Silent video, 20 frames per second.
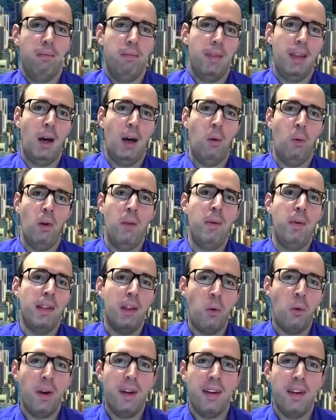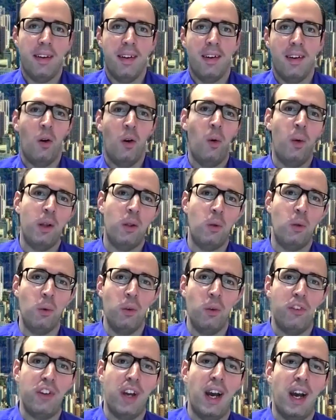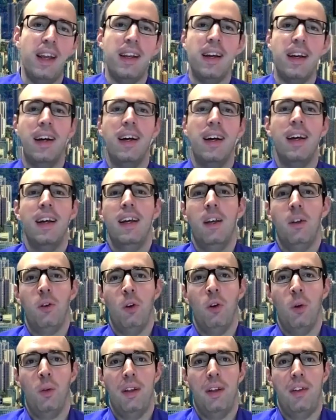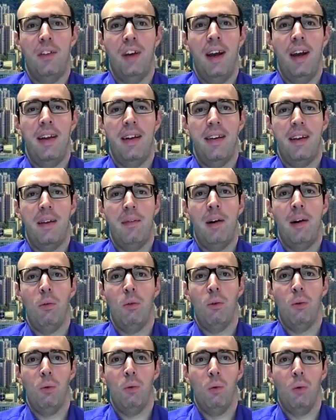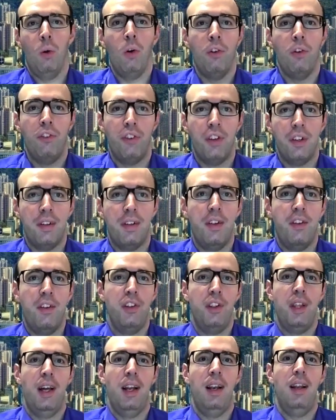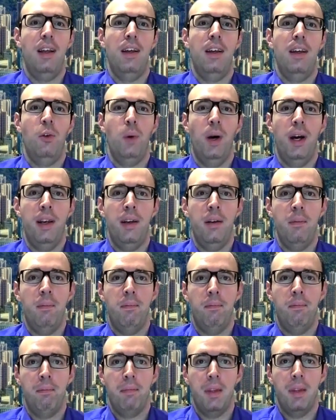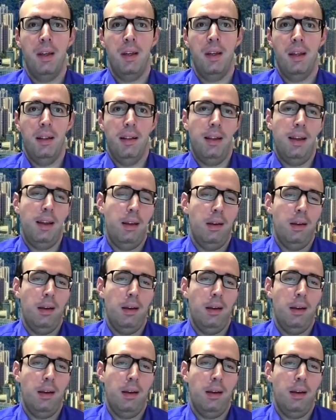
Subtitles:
now leaving the US and going to China, that China is about to launch its digital yuan. They